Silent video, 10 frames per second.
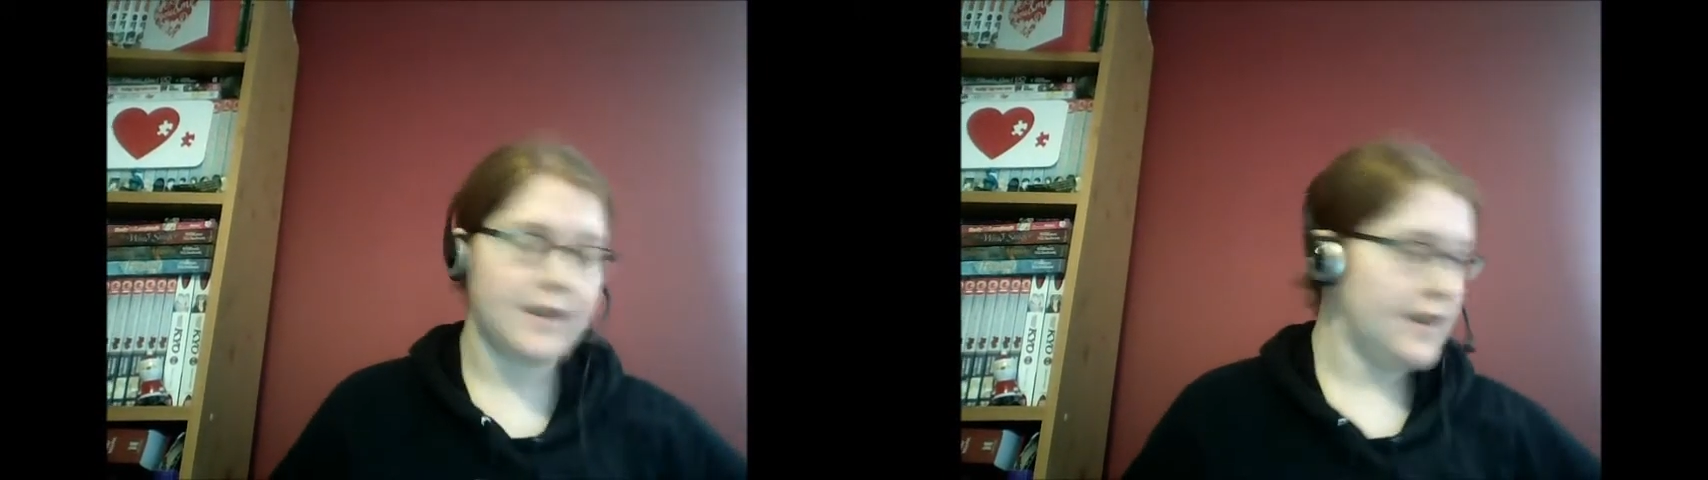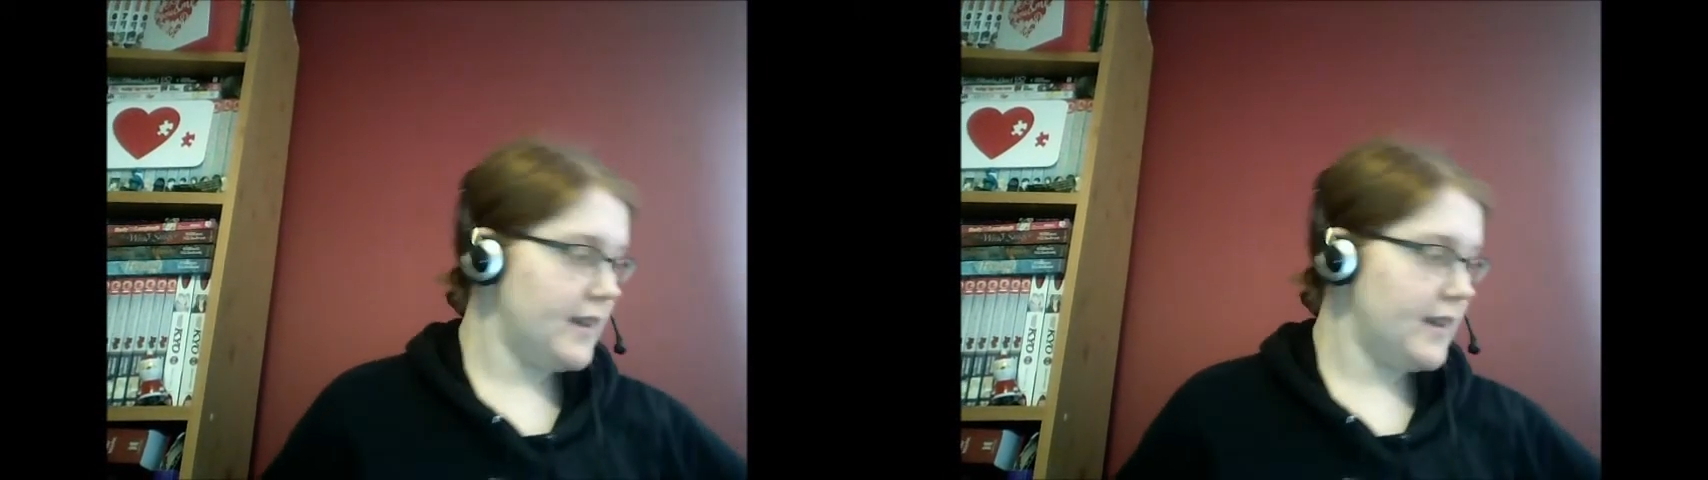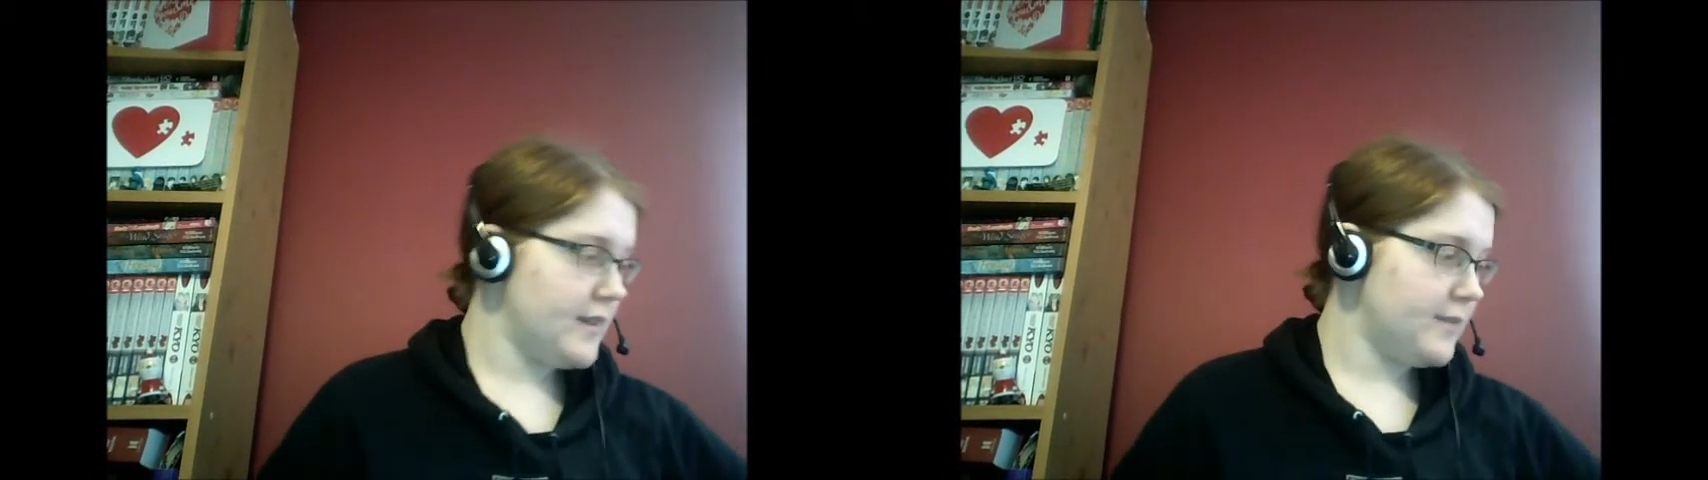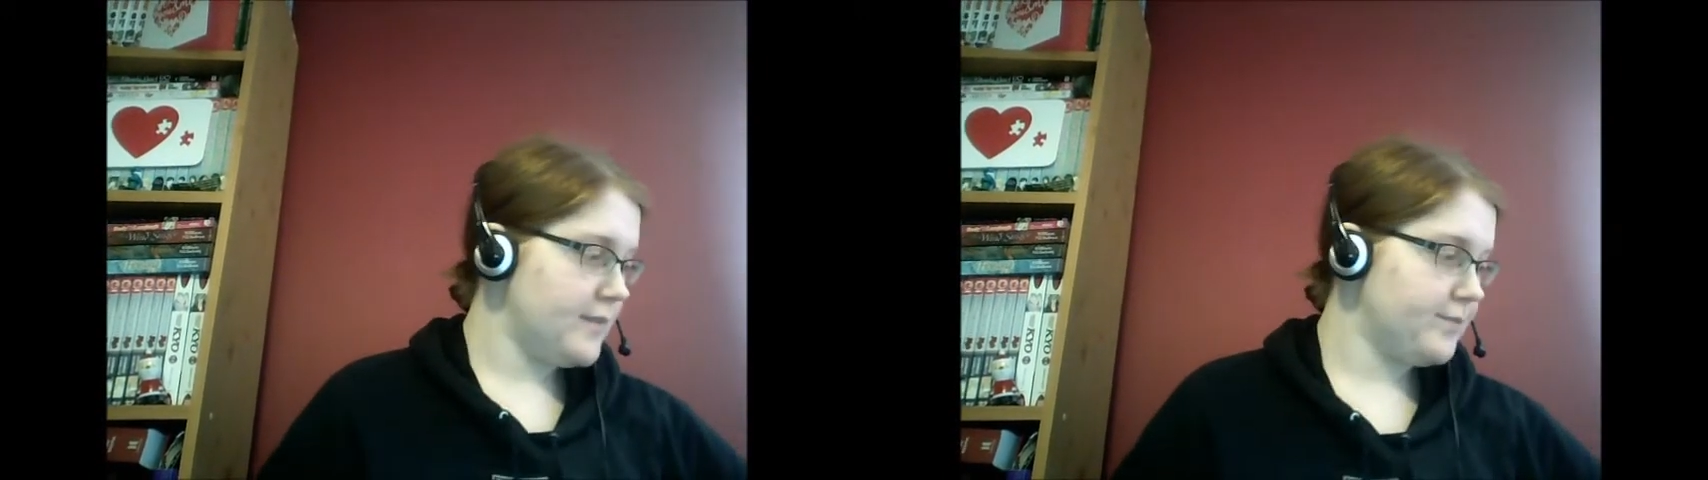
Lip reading: lilies.